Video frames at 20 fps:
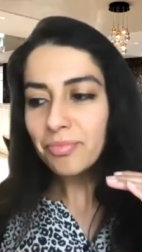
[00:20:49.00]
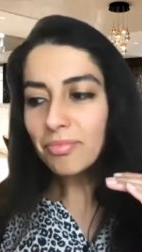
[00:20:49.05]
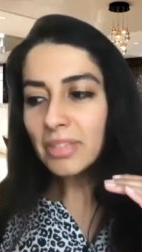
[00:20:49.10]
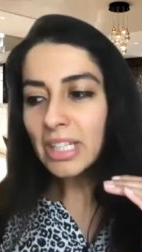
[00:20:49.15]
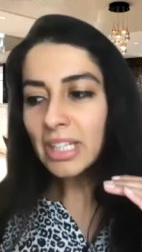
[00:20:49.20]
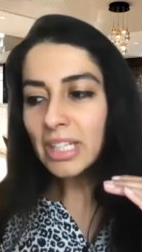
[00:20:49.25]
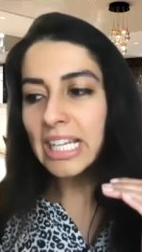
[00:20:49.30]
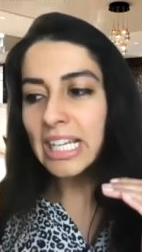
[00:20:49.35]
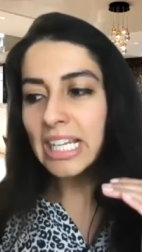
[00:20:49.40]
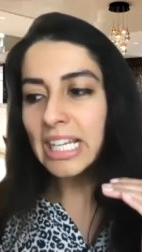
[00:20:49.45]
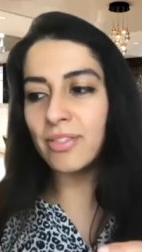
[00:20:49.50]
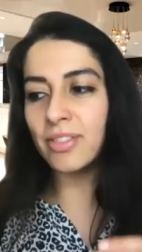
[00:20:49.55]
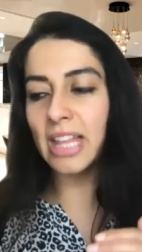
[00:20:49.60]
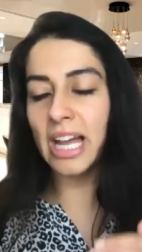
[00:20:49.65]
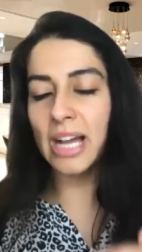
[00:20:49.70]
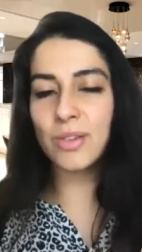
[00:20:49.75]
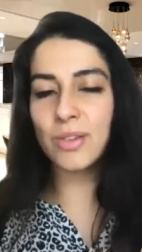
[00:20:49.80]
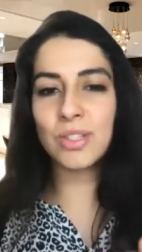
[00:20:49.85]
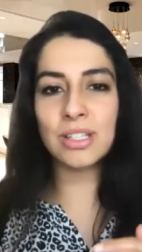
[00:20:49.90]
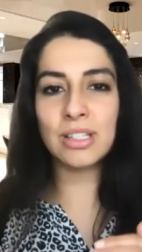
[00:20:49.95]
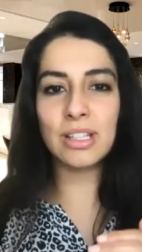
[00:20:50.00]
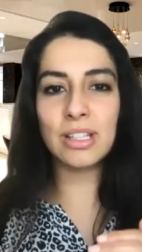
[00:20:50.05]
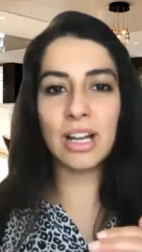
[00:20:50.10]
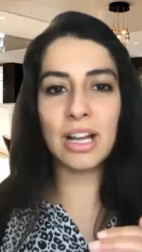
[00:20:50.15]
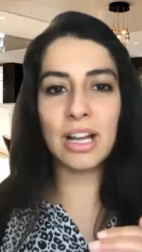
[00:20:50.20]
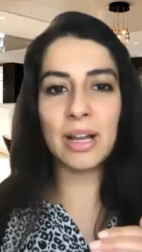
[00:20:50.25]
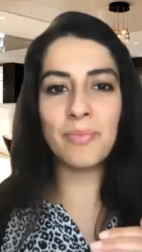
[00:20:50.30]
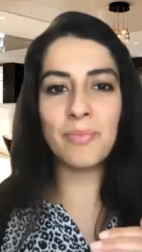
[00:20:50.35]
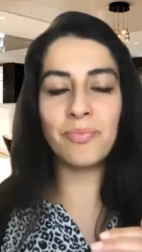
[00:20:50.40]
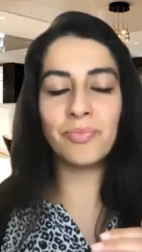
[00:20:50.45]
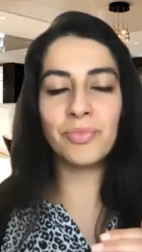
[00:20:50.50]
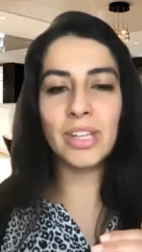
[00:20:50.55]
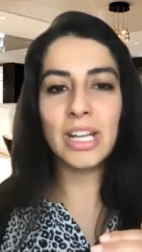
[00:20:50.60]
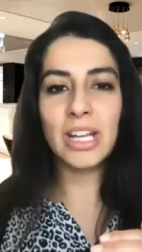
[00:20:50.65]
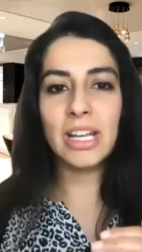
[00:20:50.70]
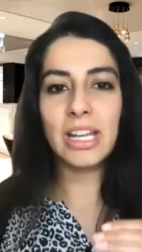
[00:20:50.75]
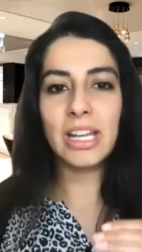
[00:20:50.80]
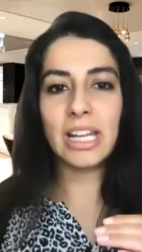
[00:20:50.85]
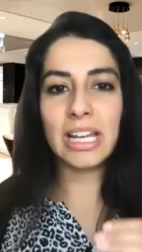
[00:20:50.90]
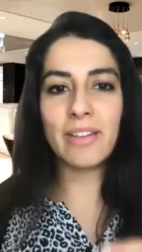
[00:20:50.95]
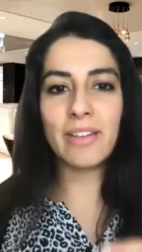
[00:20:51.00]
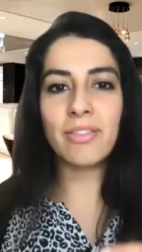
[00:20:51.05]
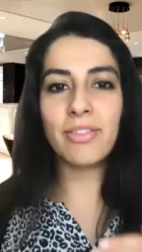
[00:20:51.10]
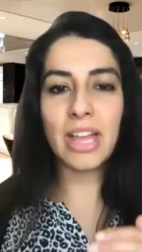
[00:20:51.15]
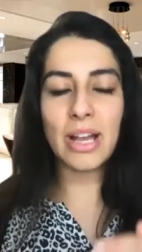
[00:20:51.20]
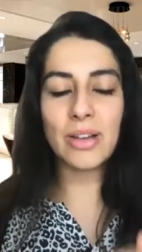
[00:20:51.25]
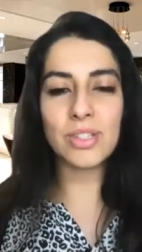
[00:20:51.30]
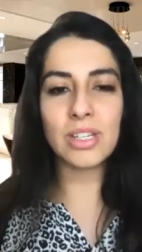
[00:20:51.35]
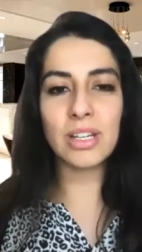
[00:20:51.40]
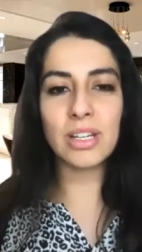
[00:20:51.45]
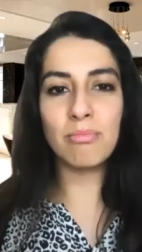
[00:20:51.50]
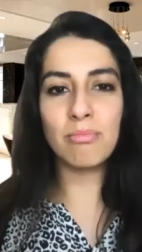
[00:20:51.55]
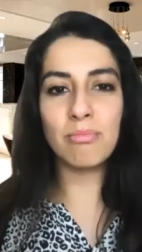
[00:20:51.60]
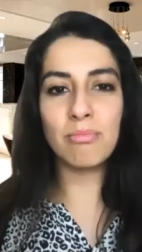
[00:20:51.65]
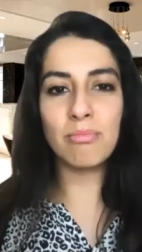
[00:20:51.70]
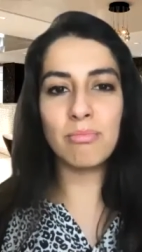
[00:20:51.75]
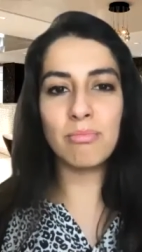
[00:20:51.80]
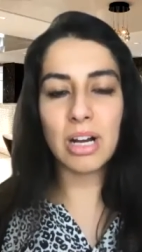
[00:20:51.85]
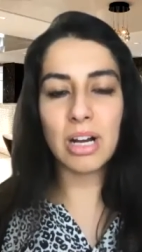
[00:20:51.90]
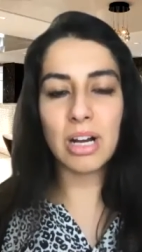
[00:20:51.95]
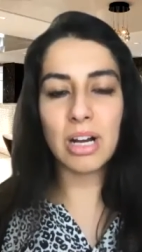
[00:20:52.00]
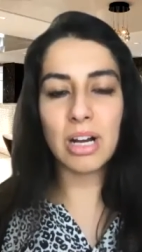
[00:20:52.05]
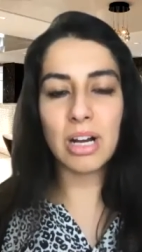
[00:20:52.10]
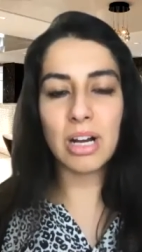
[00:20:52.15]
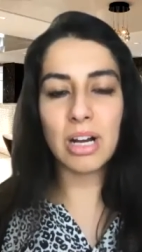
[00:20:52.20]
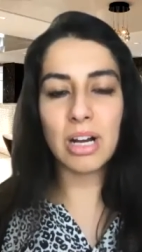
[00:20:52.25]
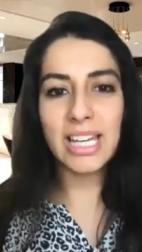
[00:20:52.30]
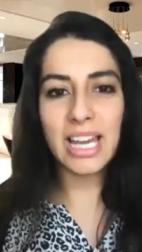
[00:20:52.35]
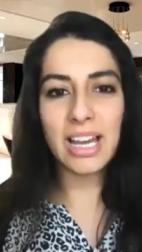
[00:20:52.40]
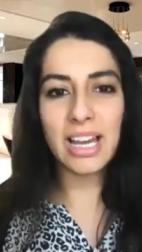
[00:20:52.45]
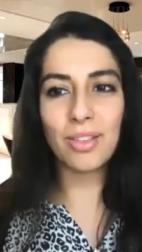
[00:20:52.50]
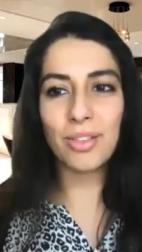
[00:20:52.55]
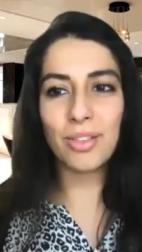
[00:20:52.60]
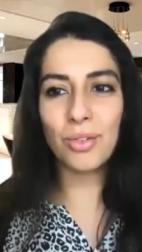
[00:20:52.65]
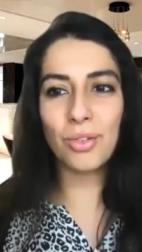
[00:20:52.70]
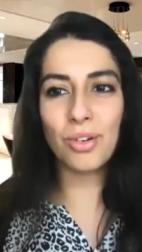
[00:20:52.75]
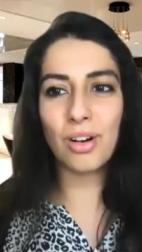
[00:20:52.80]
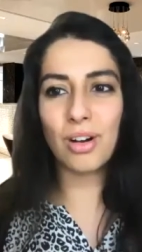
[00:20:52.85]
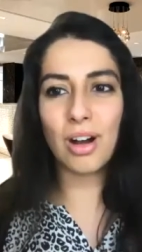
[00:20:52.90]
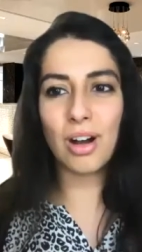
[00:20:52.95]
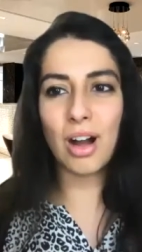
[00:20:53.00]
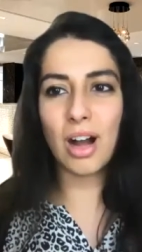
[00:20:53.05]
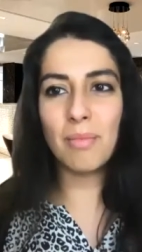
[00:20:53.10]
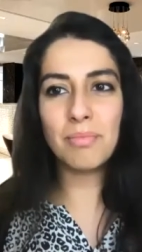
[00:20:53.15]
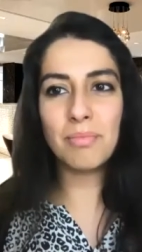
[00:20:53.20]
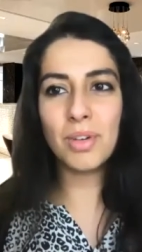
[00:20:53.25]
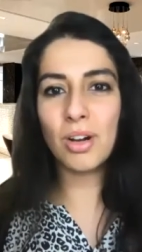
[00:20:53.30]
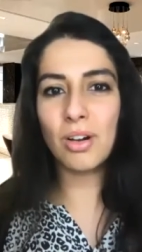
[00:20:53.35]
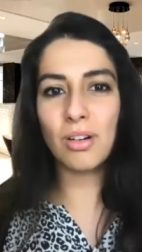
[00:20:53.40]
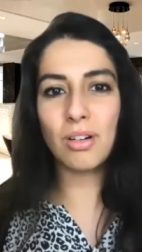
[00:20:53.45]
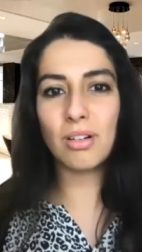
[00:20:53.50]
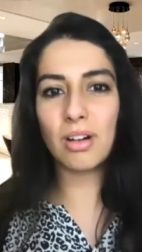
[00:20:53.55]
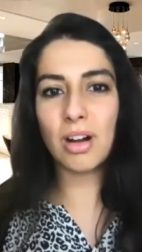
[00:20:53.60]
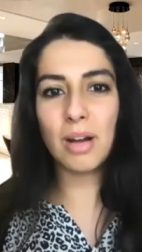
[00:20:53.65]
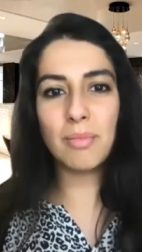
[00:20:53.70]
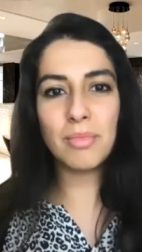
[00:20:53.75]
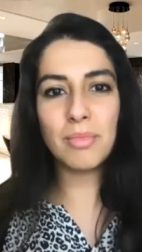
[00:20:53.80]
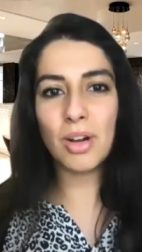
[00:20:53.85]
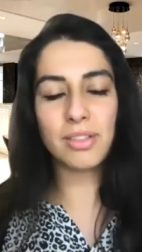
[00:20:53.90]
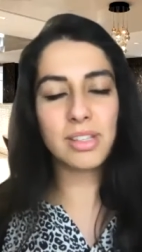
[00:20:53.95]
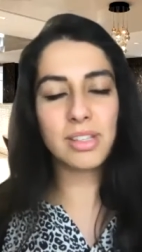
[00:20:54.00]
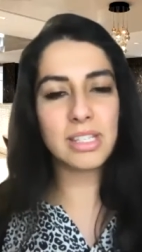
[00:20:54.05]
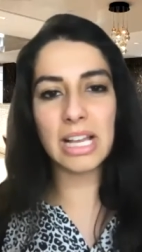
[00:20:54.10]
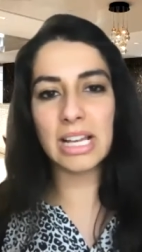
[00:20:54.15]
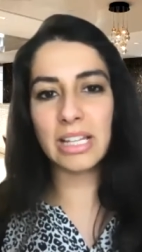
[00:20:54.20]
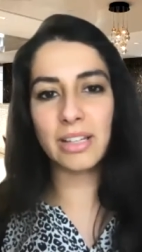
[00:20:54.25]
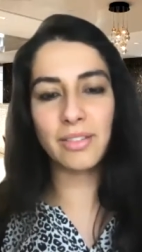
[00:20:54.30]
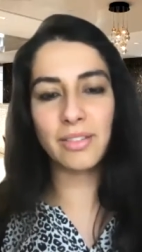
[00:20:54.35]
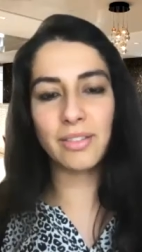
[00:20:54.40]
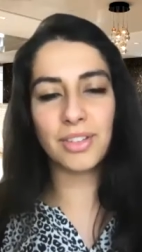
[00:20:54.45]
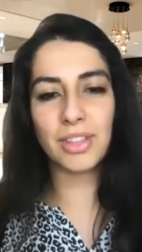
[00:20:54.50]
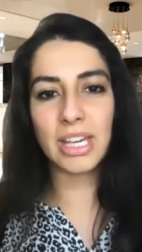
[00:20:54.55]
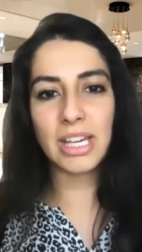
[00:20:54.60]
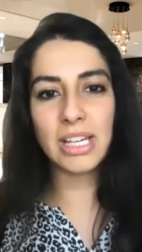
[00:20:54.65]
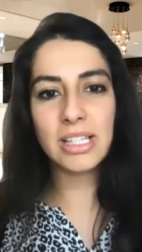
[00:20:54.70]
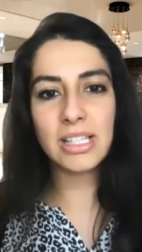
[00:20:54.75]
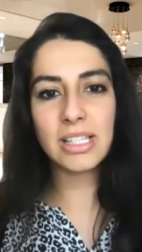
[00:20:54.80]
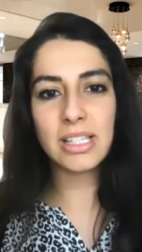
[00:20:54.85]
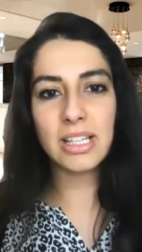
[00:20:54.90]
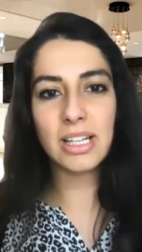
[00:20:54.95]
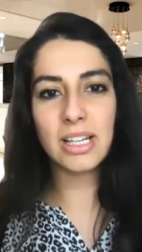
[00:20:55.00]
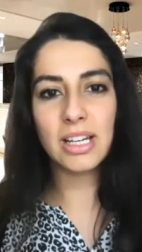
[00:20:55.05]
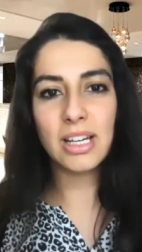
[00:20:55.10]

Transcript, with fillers: 11,000 um, 11,000 uh, a, year, I thought I'm not I'm not settling for this.